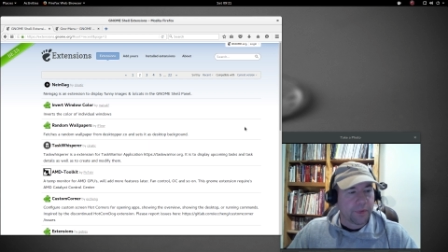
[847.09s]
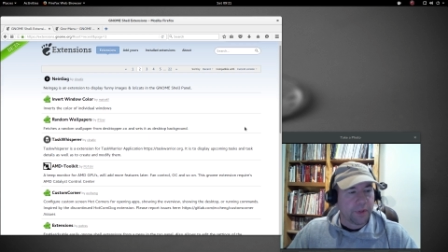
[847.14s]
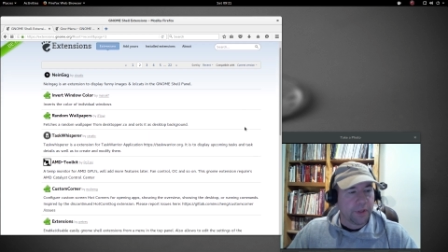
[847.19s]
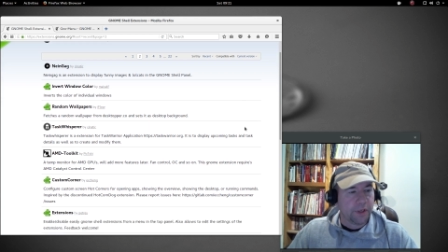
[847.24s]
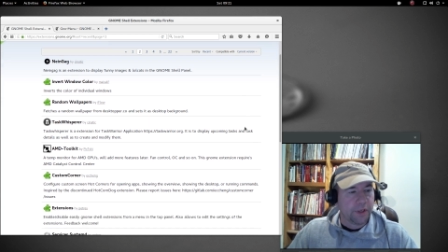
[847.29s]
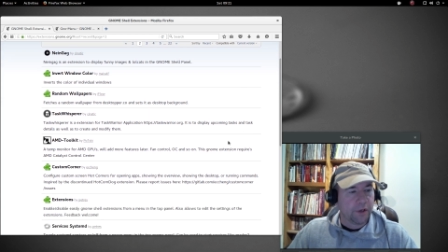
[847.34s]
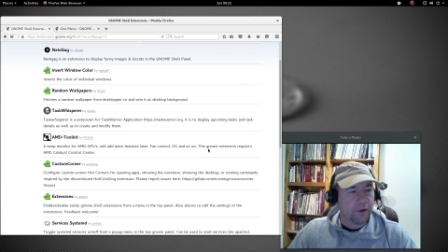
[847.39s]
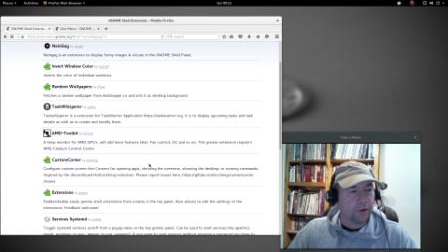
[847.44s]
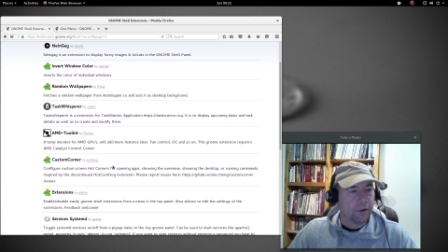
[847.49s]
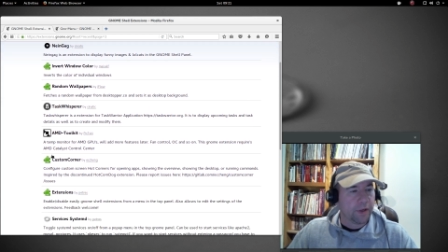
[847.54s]

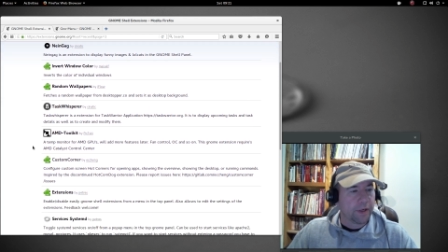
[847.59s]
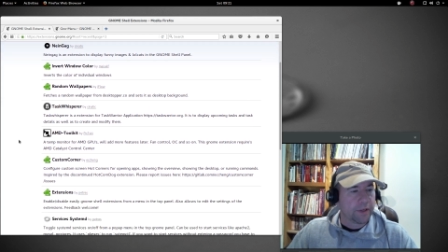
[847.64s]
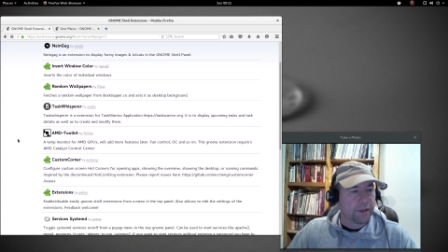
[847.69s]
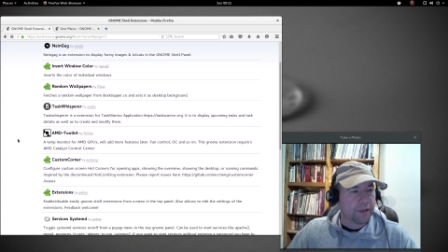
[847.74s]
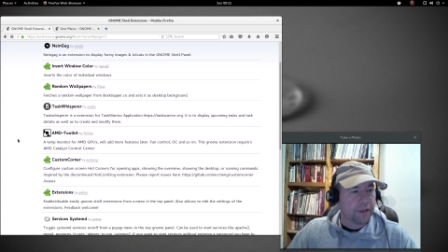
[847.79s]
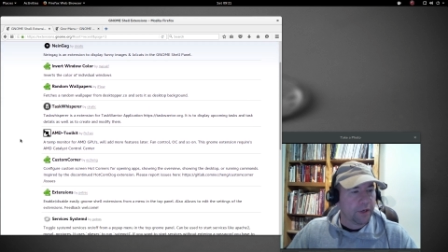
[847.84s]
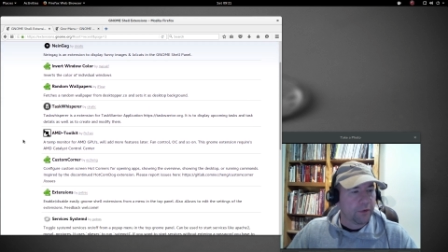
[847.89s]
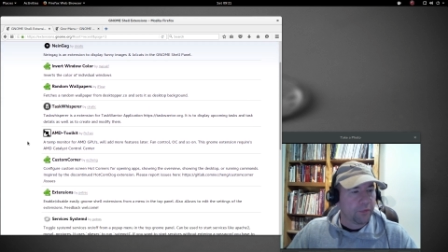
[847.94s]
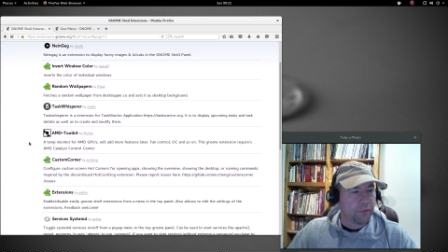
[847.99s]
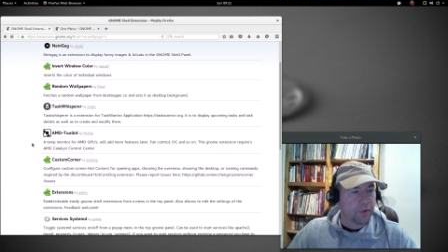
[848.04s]
you know, like
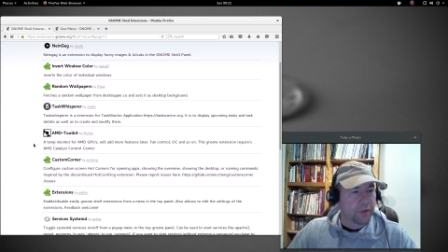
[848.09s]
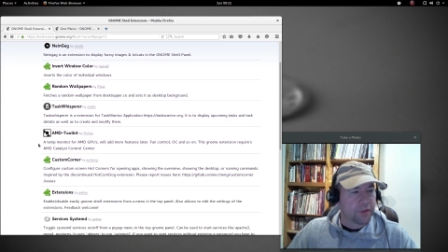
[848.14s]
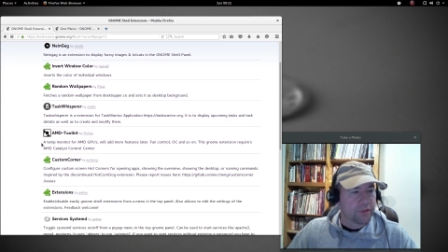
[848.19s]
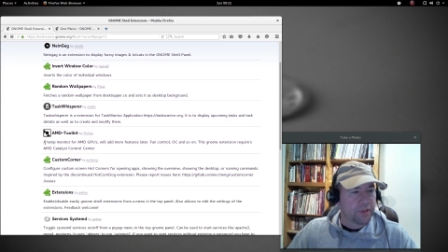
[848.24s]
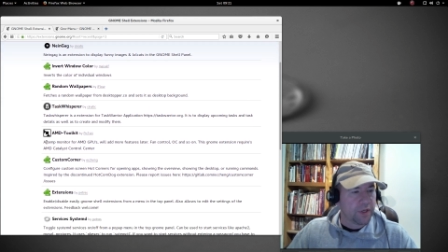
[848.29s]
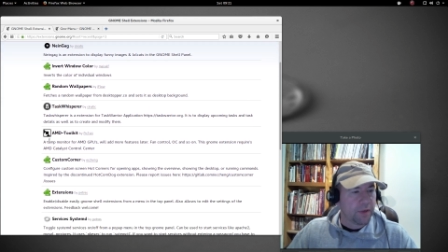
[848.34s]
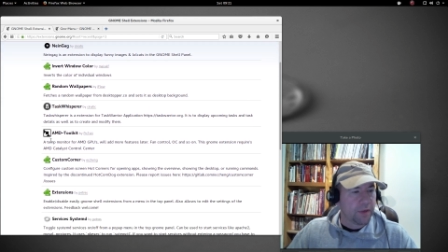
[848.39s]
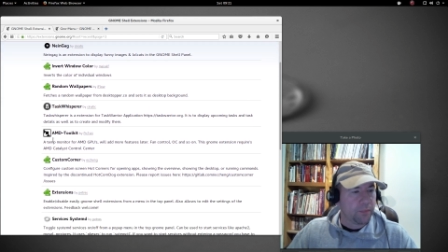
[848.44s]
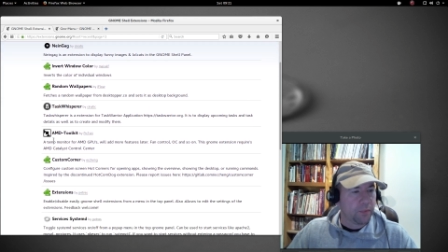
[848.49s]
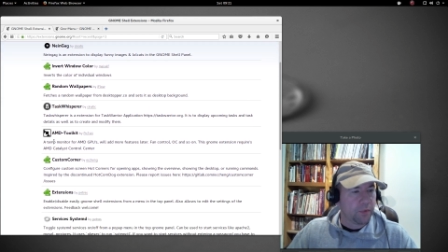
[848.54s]
here for
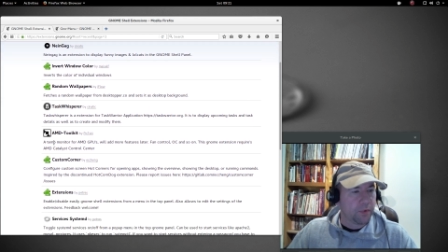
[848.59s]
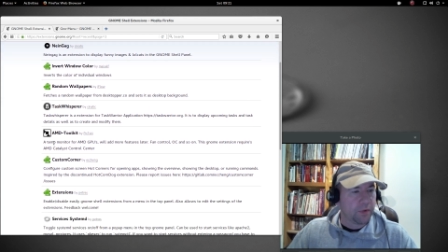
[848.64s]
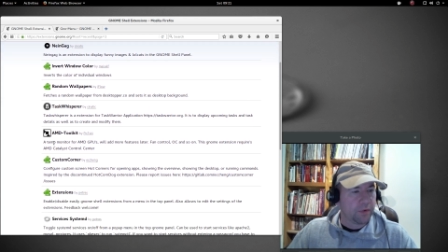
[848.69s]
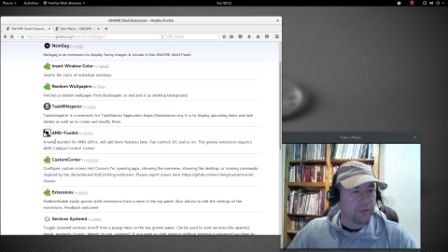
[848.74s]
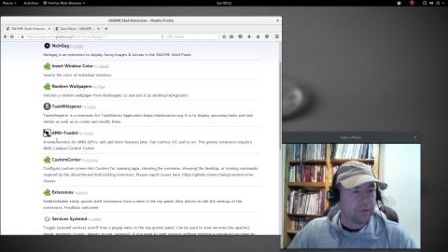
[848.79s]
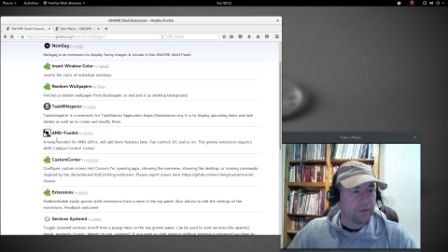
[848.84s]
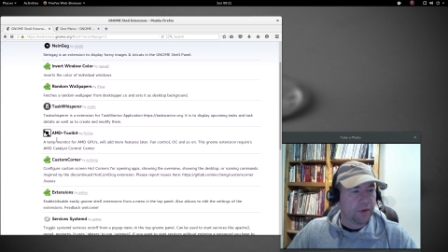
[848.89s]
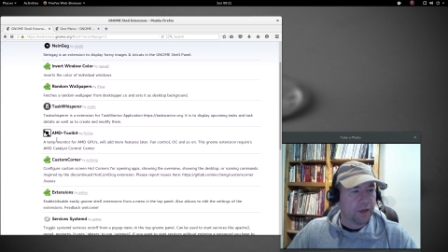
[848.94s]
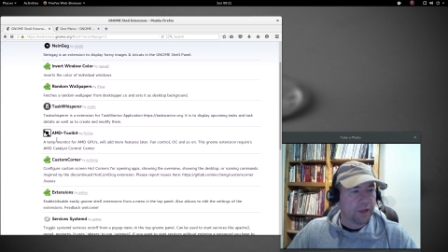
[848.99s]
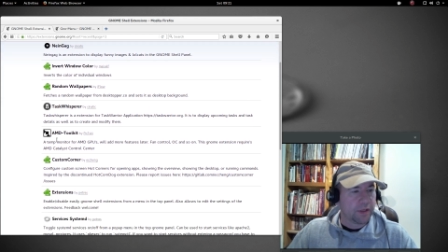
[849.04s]
example,
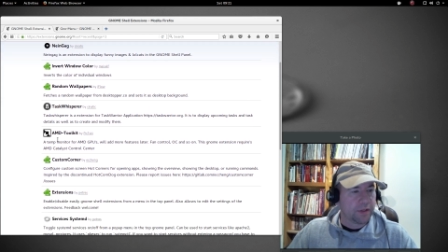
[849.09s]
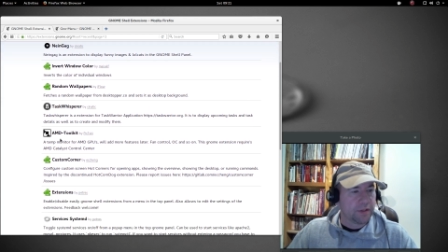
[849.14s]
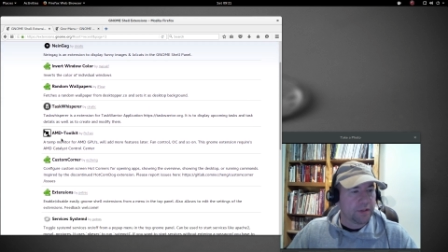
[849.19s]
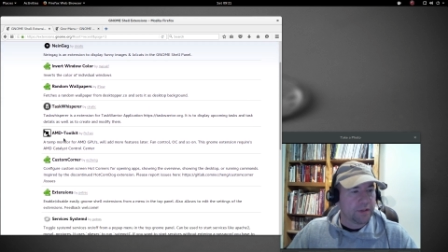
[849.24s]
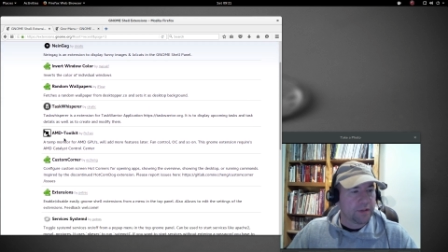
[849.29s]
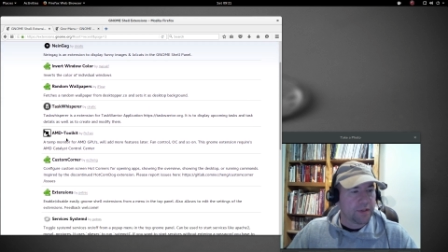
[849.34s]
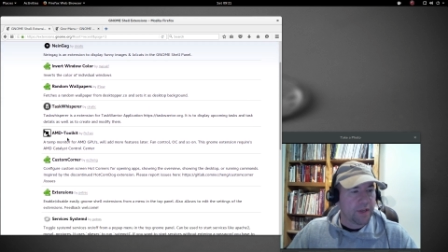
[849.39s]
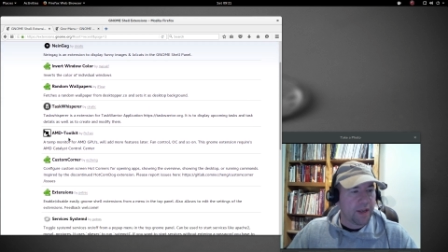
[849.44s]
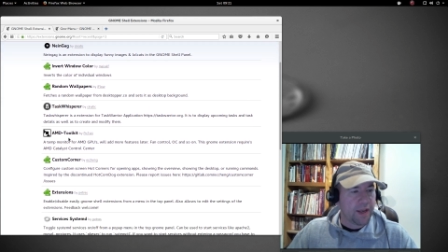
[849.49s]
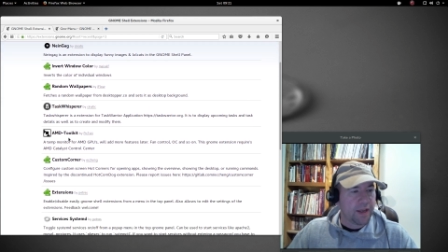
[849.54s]
we've got
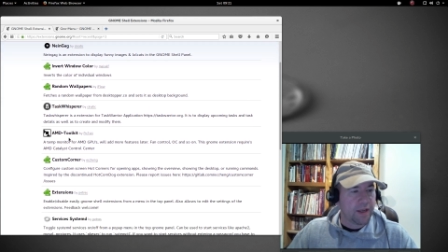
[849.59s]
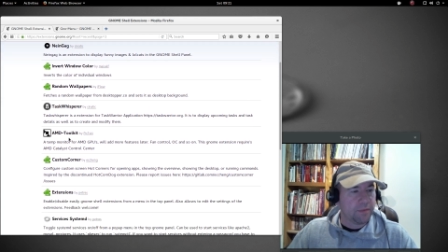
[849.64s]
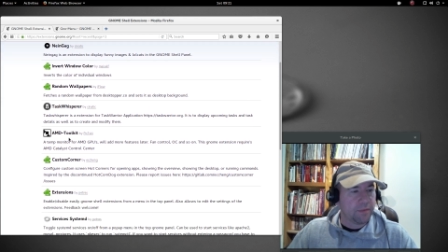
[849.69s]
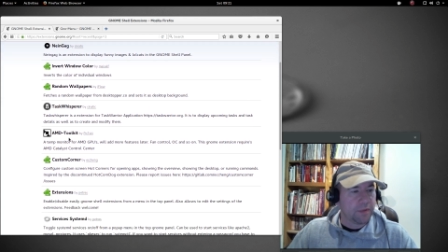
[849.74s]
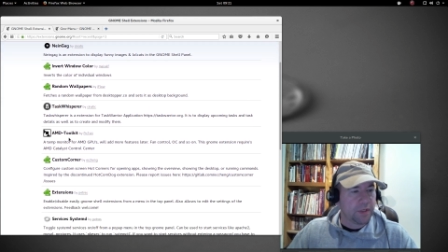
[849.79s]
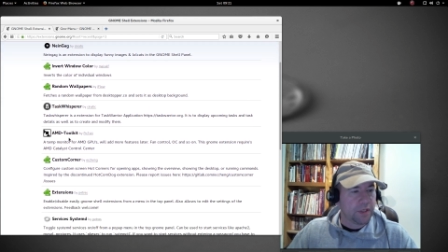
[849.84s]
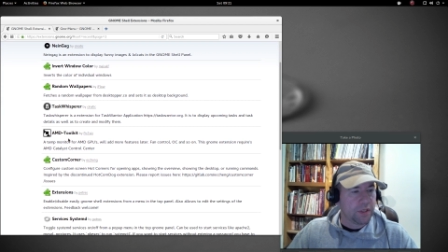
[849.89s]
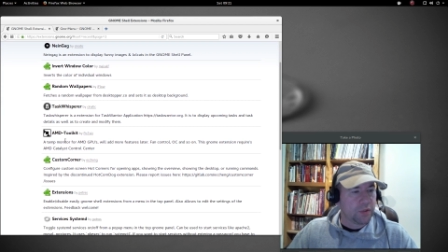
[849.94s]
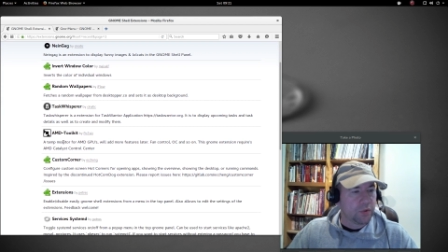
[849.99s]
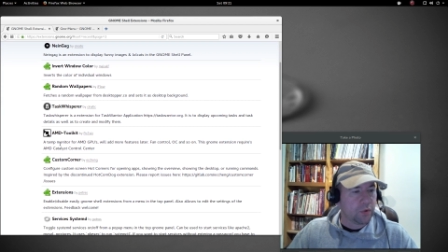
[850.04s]
this A M
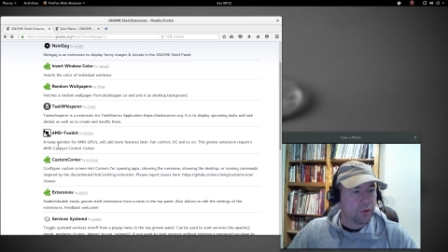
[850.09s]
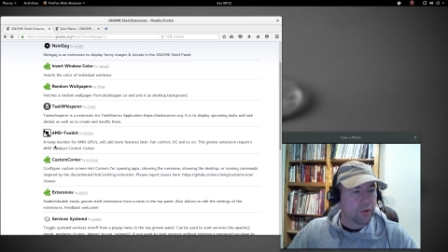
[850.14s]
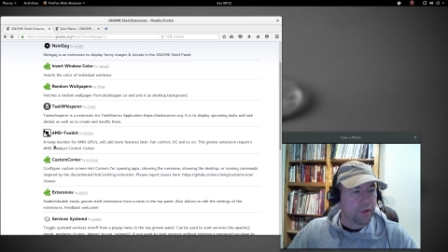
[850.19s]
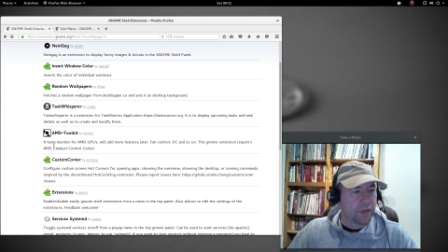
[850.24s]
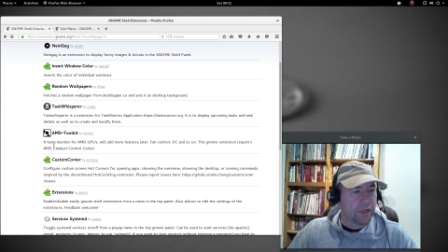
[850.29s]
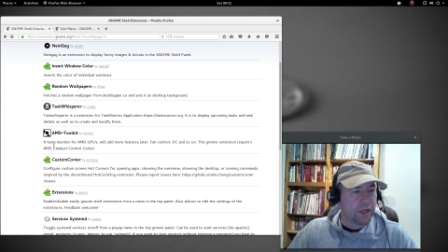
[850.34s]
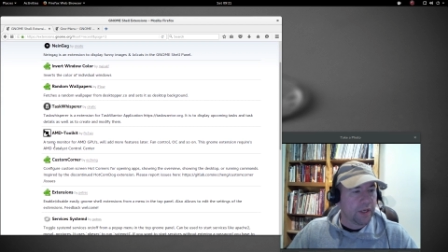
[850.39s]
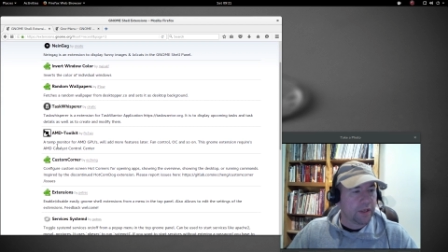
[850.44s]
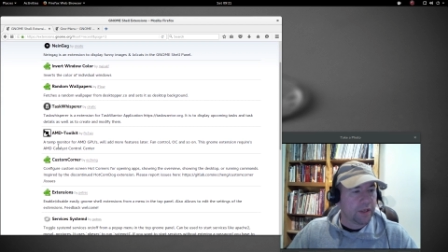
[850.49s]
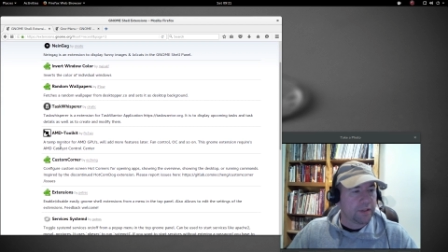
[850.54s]
D
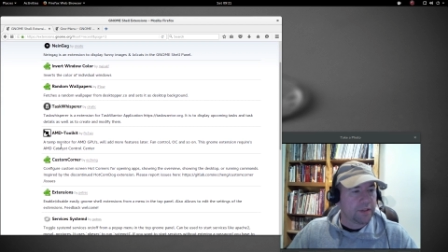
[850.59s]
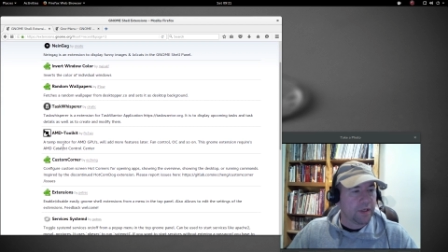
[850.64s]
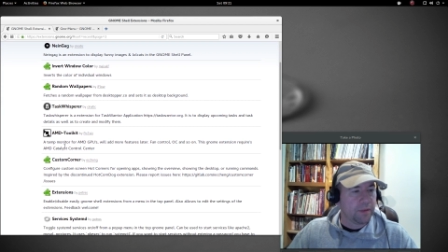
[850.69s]
toolkit,